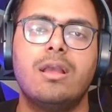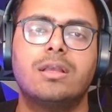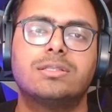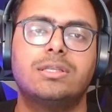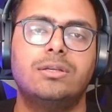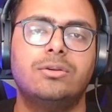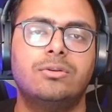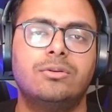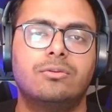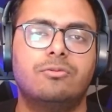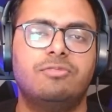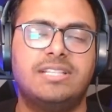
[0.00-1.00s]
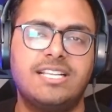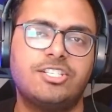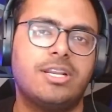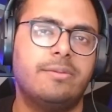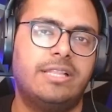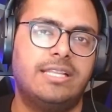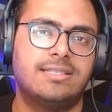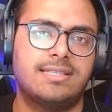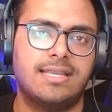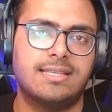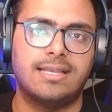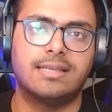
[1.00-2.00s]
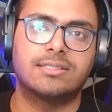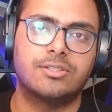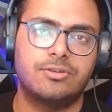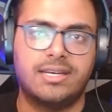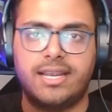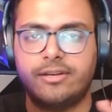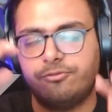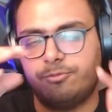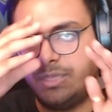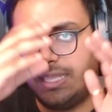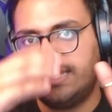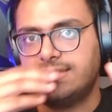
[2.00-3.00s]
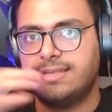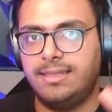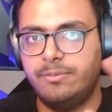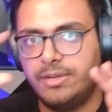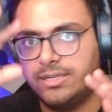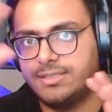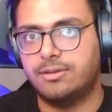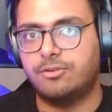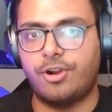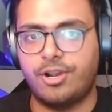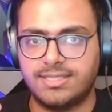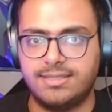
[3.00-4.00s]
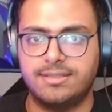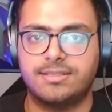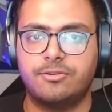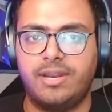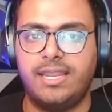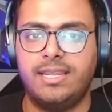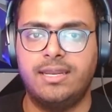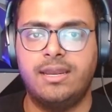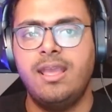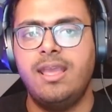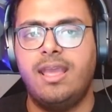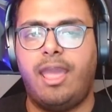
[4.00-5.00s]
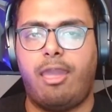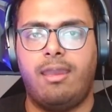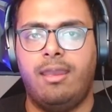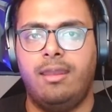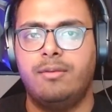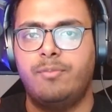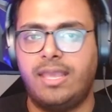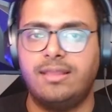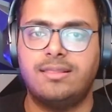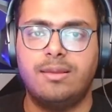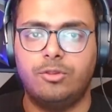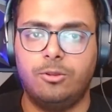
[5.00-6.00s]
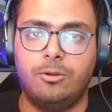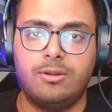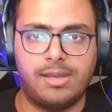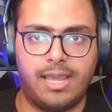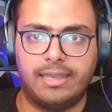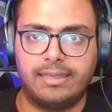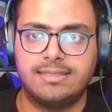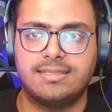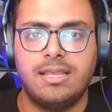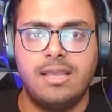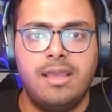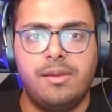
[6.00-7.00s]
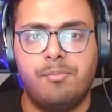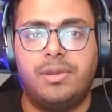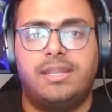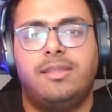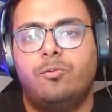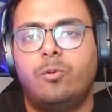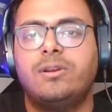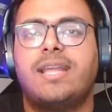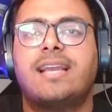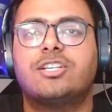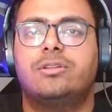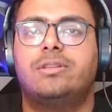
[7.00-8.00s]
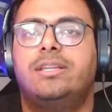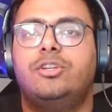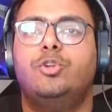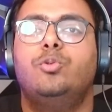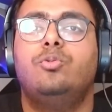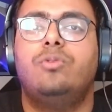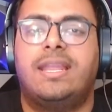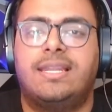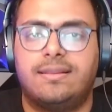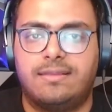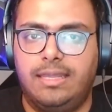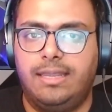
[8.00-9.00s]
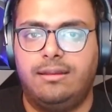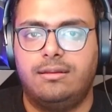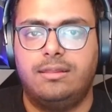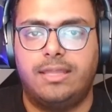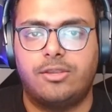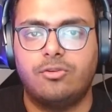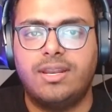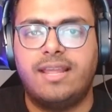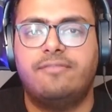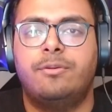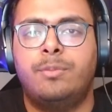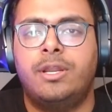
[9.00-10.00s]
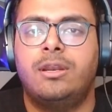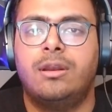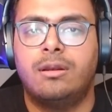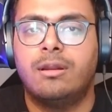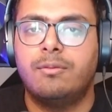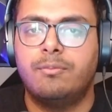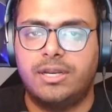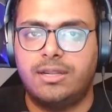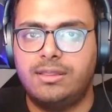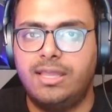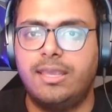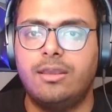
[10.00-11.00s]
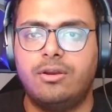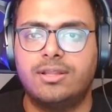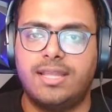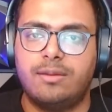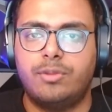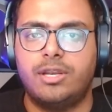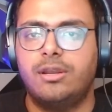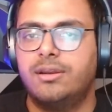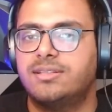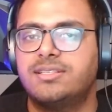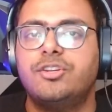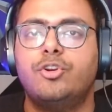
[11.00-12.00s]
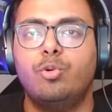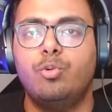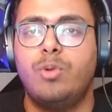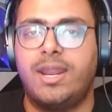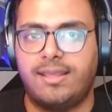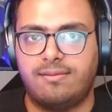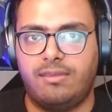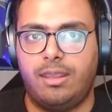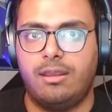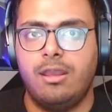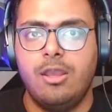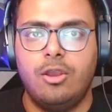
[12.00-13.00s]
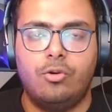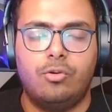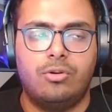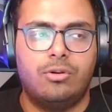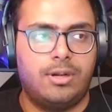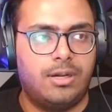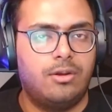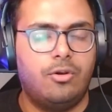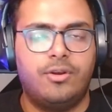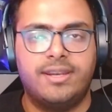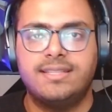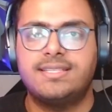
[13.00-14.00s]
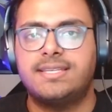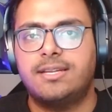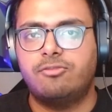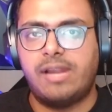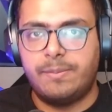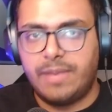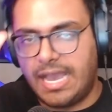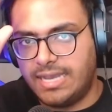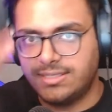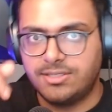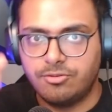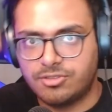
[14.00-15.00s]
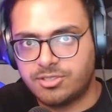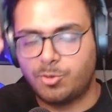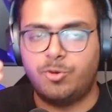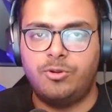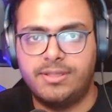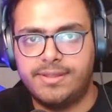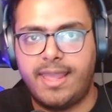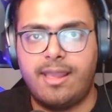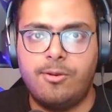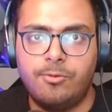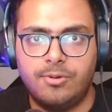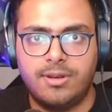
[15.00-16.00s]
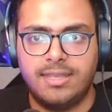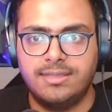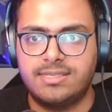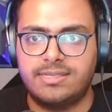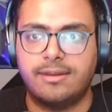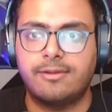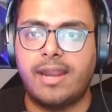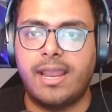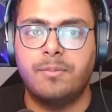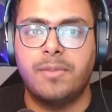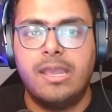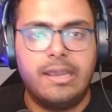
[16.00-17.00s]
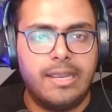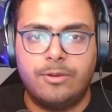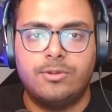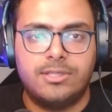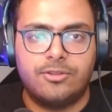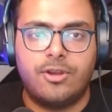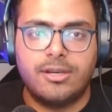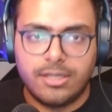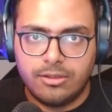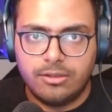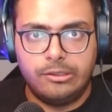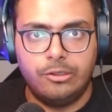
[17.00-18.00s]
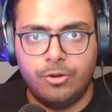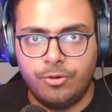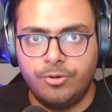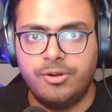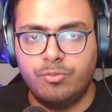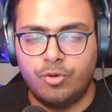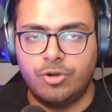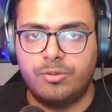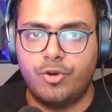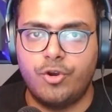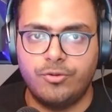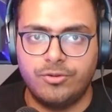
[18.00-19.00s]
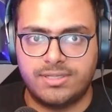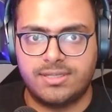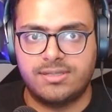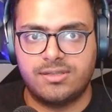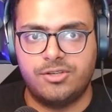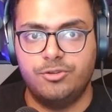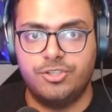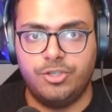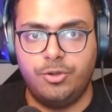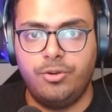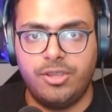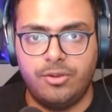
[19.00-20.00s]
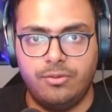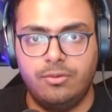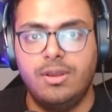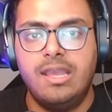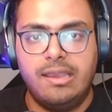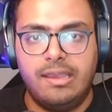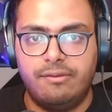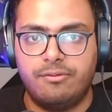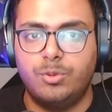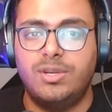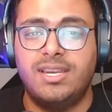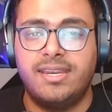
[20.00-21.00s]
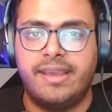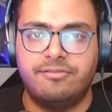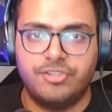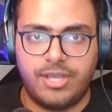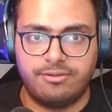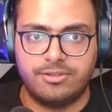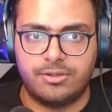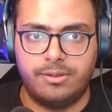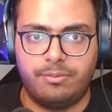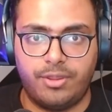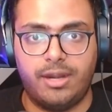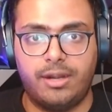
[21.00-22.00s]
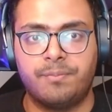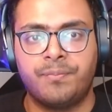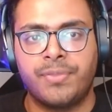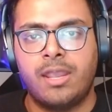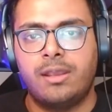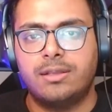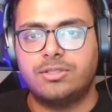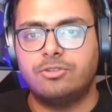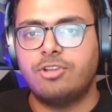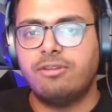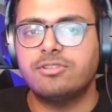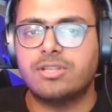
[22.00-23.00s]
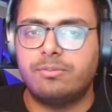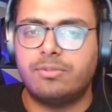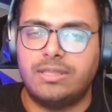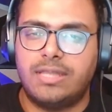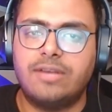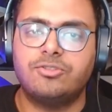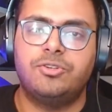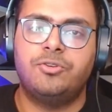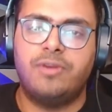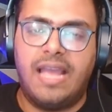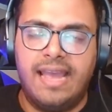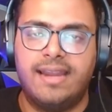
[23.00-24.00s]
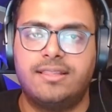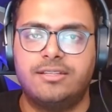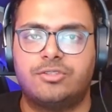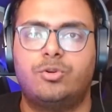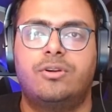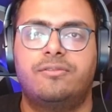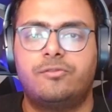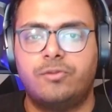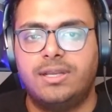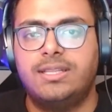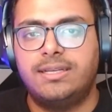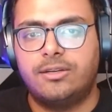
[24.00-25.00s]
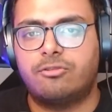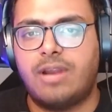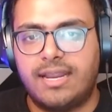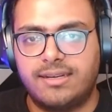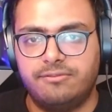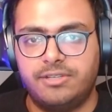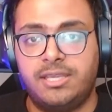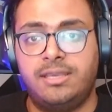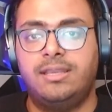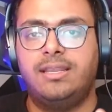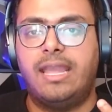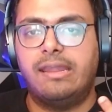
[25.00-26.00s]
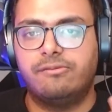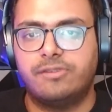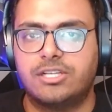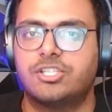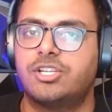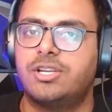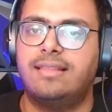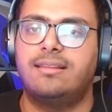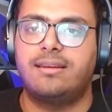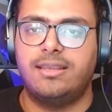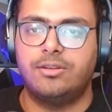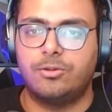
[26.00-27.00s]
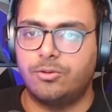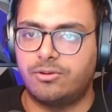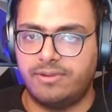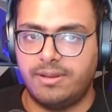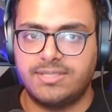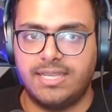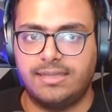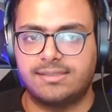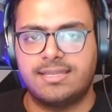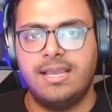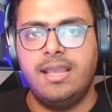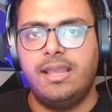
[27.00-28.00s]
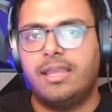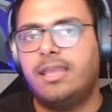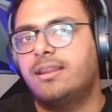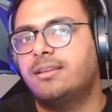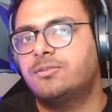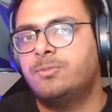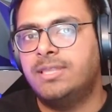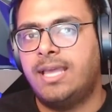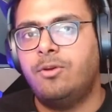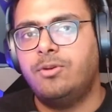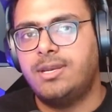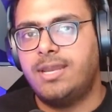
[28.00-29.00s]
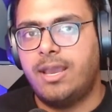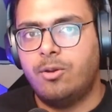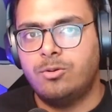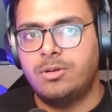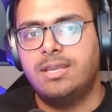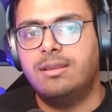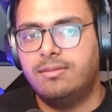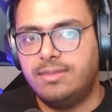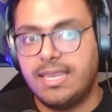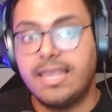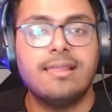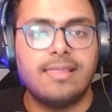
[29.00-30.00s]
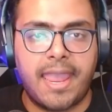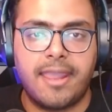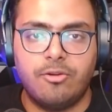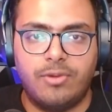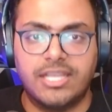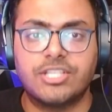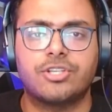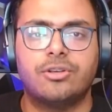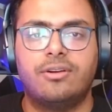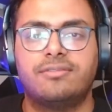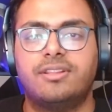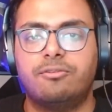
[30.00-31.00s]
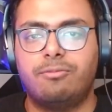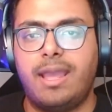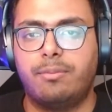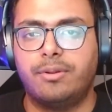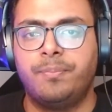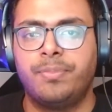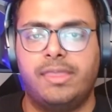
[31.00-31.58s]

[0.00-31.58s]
So with HTML and CSS, you can kind of place elements across the screen and make them look nice, but they won't actually do anything. Like you can have a button, but clicking on that button doesn't do anything. Or on Instagram, as you scroll down Instagram, it will not load more posts to show you if you didn't have JavaScript there. So JavaScript allows you to add this sort of real interactivity and functionality into your websites. It is without a doubt the language of the web.